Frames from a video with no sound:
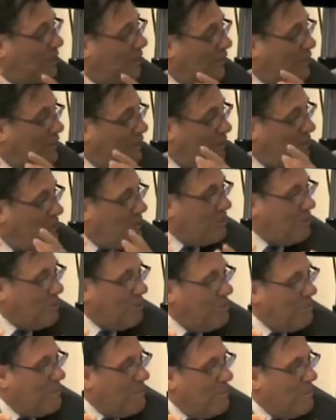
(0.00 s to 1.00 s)
can do.
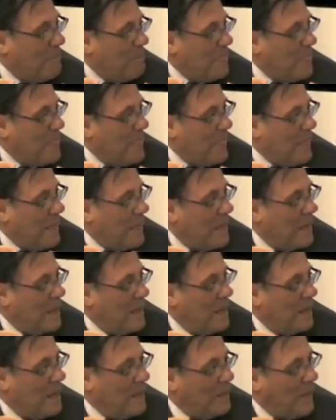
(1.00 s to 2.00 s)

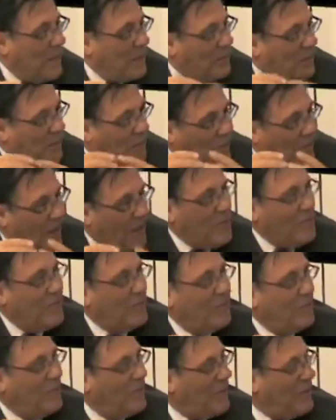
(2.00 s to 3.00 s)
That
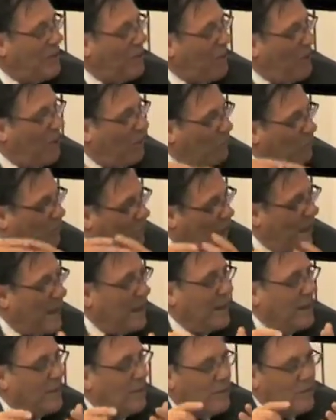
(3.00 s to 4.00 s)
sense of
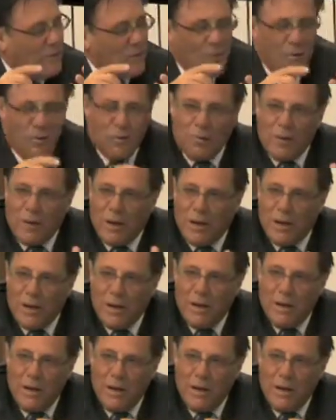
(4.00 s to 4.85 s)
telling the story.